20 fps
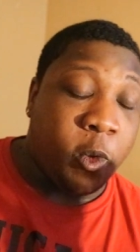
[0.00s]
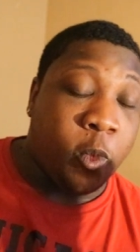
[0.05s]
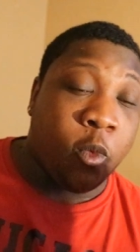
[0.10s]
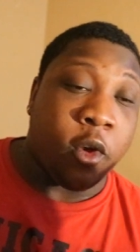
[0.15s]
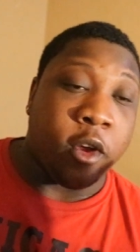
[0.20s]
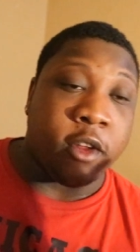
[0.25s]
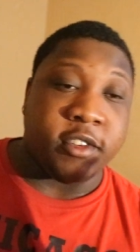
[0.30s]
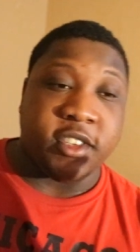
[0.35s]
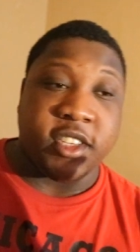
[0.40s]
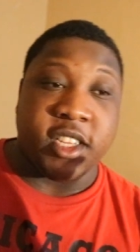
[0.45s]

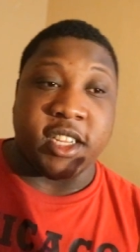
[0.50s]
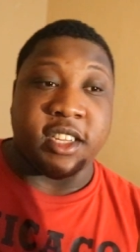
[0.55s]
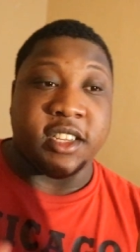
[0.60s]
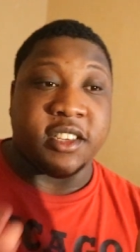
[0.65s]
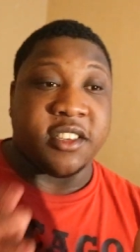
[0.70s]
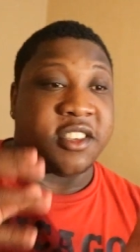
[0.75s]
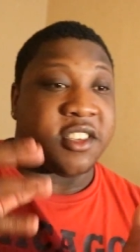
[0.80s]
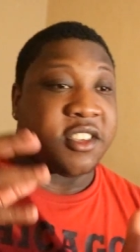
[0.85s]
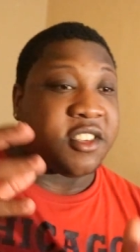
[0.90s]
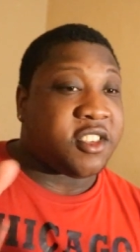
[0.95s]

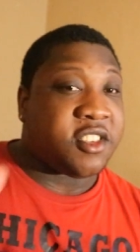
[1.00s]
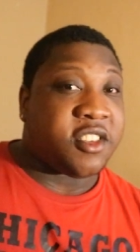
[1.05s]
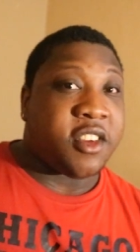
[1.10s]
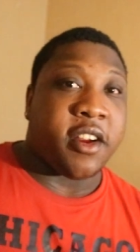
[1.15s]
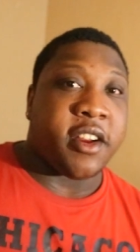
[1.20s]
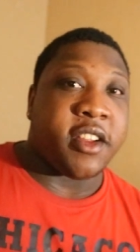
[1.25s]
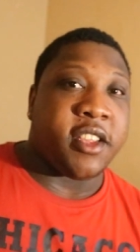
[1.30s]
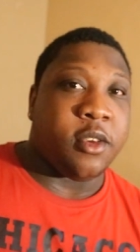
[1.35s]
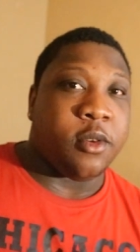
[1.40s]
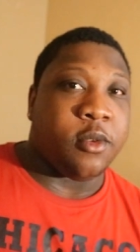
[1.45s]
wanting to
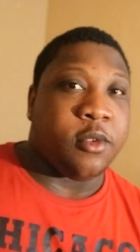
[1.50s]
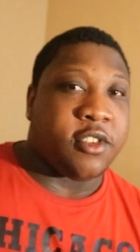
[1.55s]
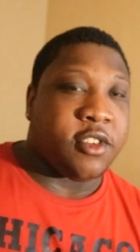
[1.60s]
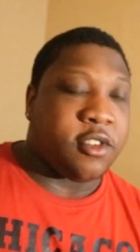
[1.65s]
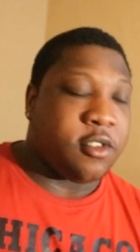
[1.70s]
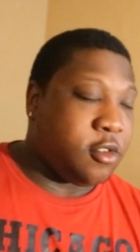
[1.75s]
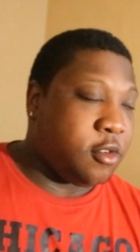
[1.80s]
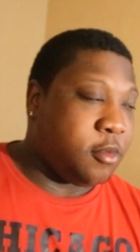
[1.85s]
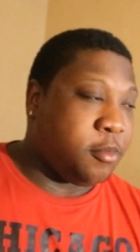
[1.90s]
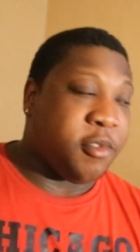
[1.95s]
start
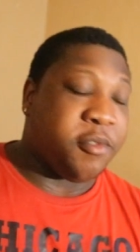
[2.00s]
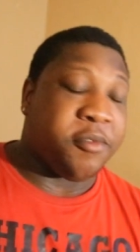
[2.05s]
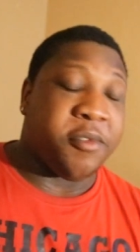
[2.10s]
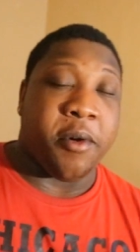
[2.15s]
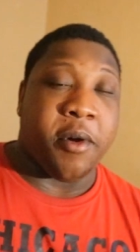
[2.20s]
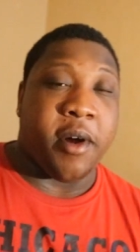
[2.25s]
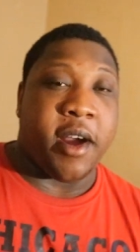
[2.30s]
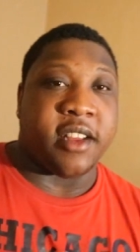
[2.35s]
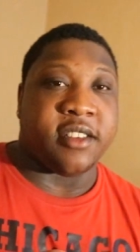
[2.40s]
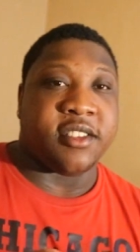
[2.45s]
YouTube
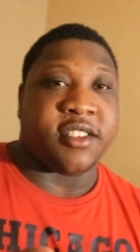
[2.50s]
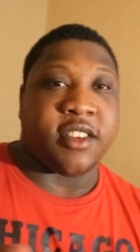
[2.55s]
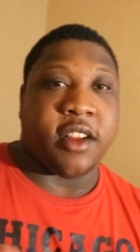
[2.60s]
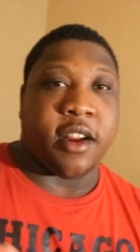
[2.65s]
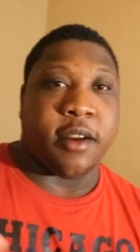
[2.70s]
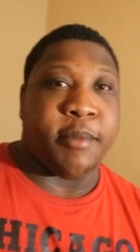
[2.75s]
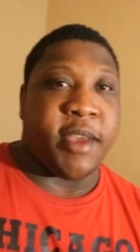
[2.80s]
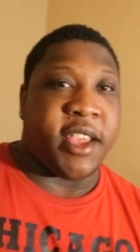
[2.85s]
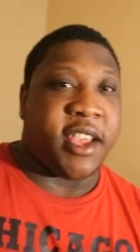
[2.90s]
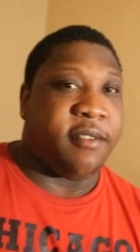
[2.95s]
before I
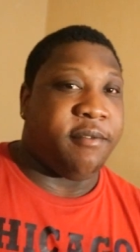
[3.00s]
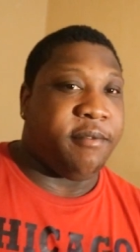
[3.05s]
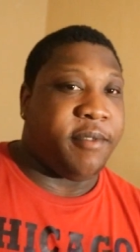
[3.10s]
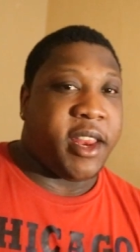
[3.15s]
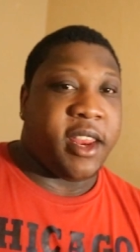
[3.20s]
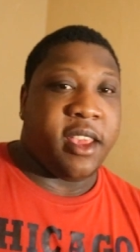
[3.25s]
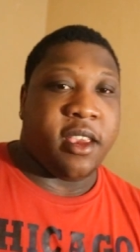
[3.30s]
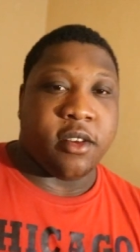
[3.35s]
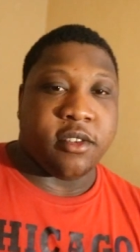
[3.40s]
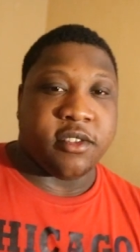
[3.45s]
start making
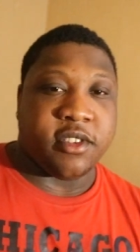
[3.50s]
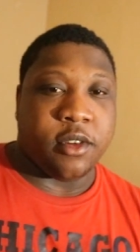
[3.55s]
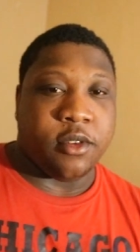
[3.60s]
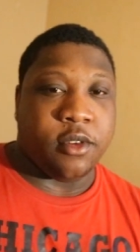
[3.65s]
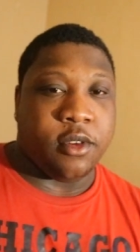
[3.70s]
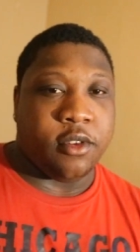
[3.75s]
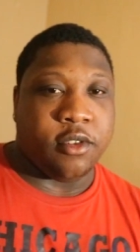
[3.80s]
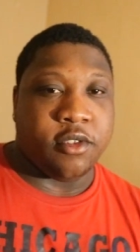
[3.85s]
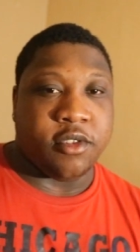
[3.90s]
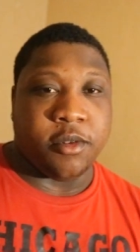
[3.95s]
videos
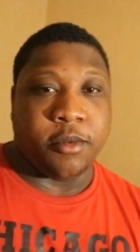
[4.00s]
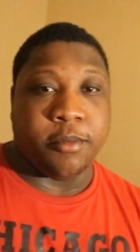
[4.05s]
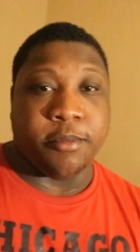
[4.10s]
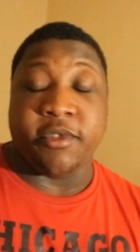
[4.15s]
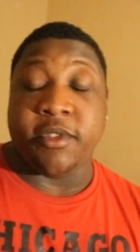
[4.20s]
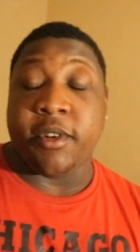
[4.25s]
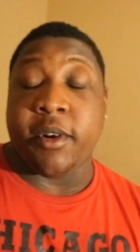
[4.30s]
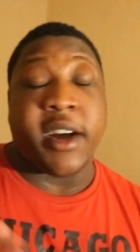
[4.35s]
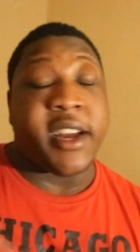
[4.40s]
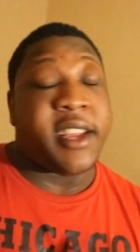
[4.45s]
on YouTube,
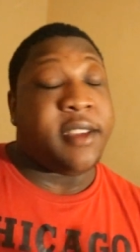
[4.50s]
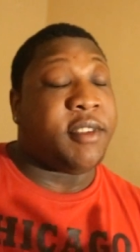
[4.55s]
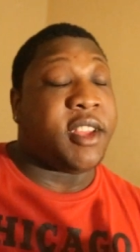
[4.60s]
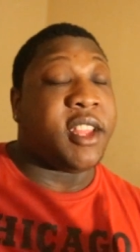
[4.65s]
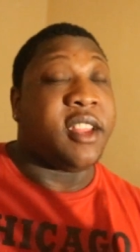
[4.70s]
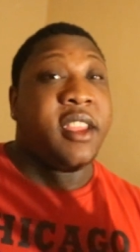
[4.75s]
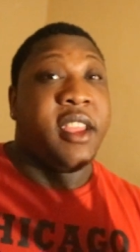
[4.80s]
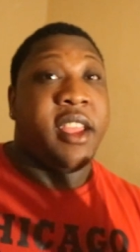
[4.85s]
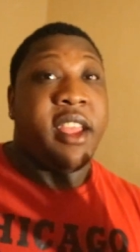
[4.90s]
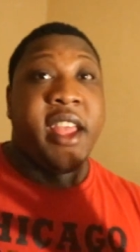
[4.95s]
before I
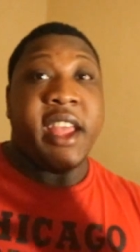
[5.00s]
even